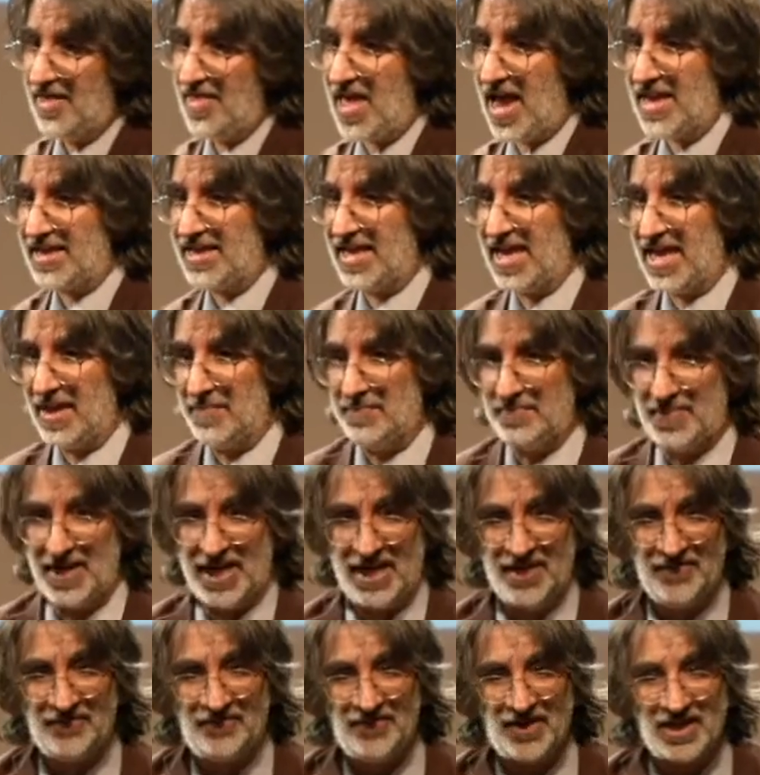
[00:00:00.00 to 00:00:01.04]
that
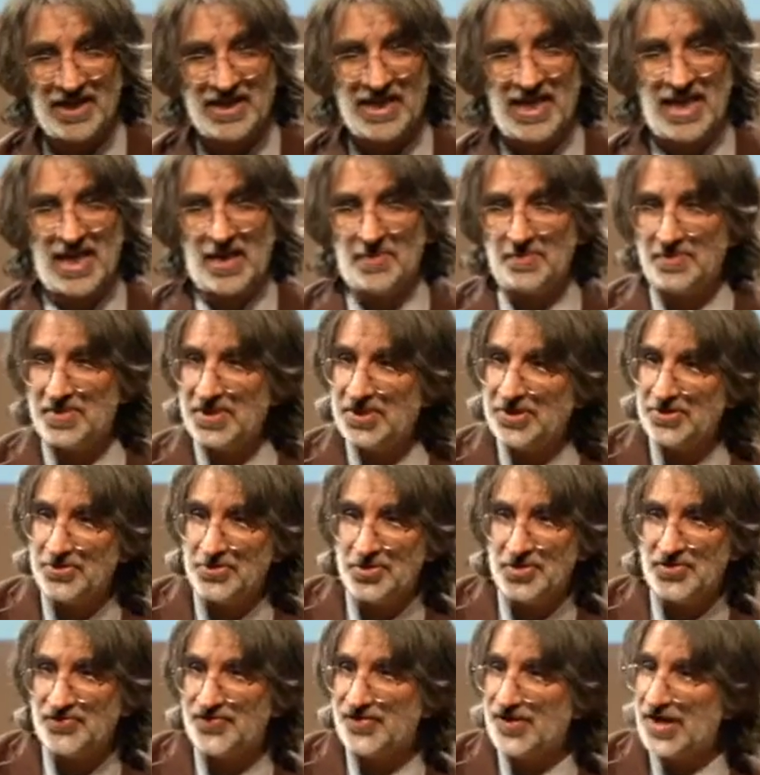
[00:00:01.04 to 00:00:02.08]
campaign fund can't be
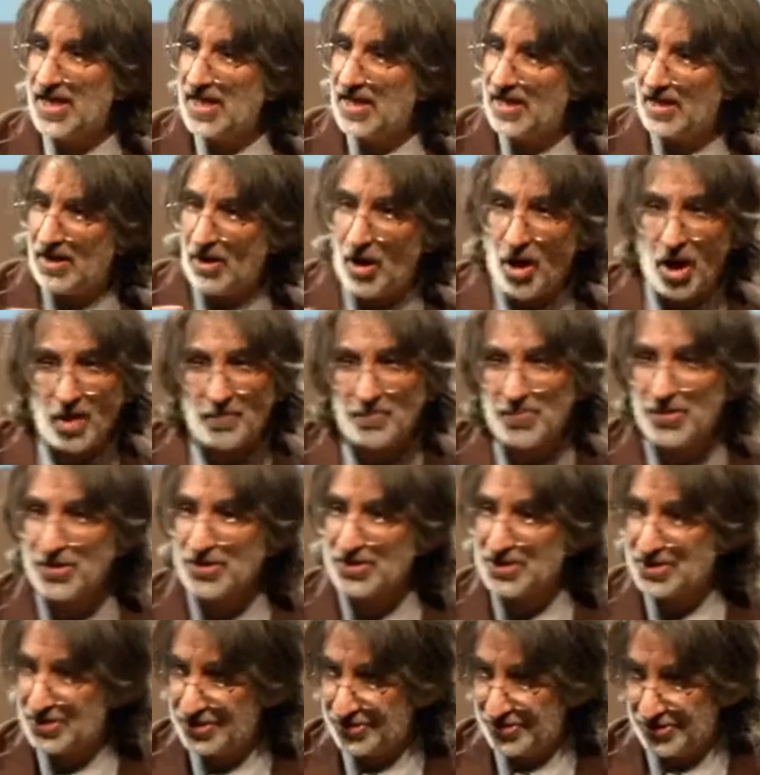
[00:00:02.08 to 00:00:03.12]
used for all
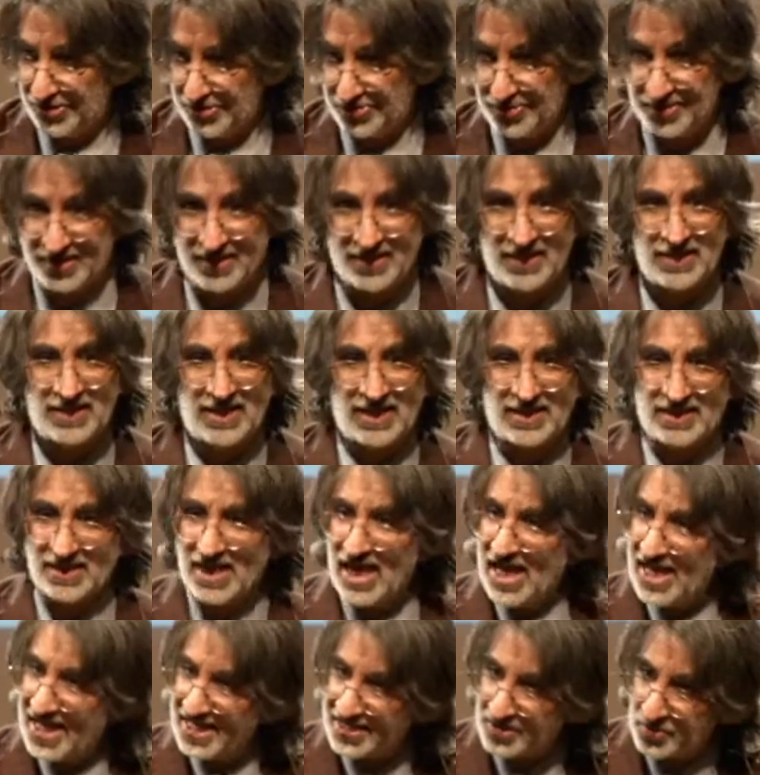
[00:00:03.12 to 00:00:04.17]
personal uses. It's,
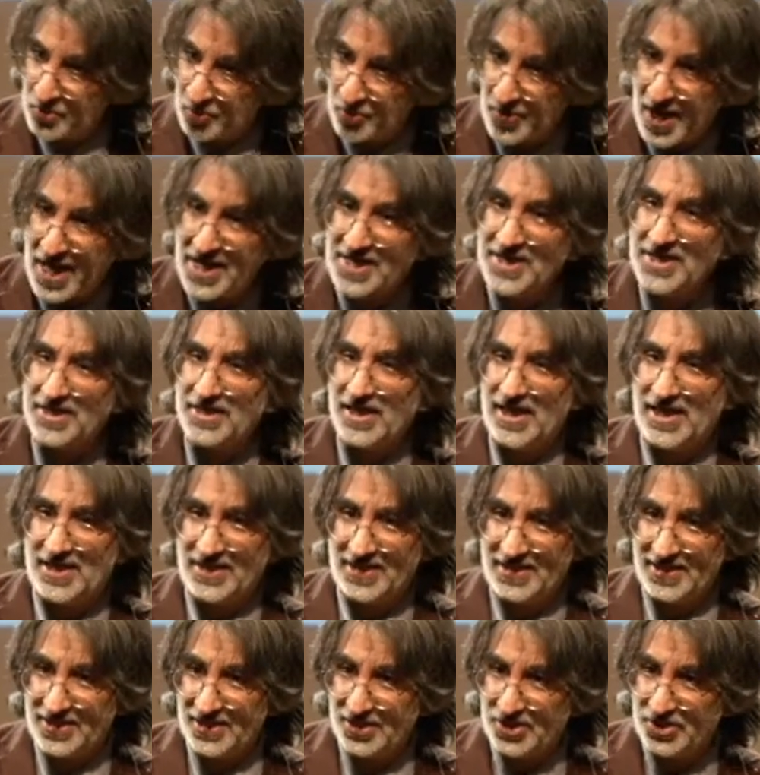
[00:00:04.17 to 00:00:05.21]
it's
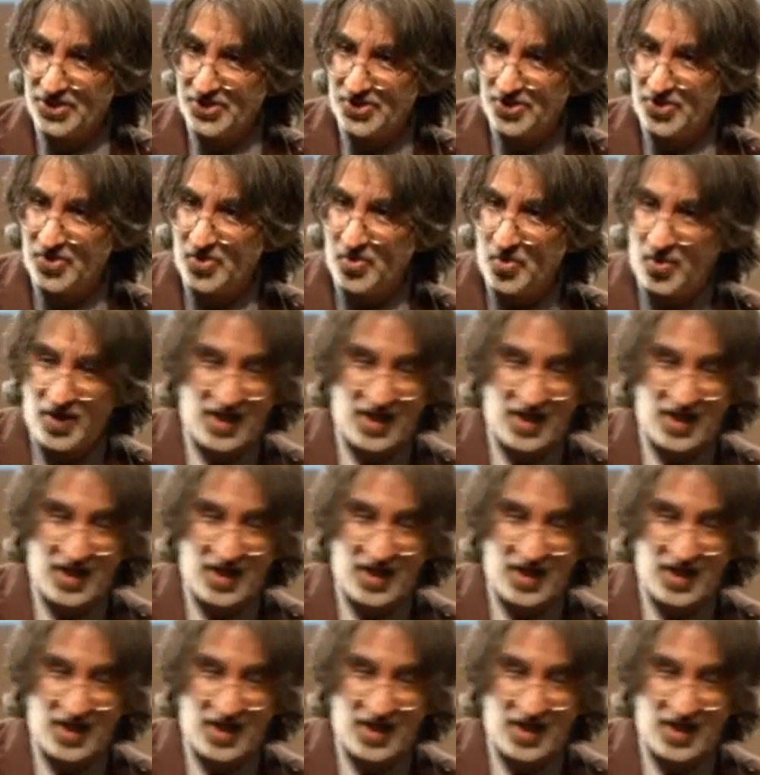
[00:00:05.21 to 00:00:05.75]
regulated in certain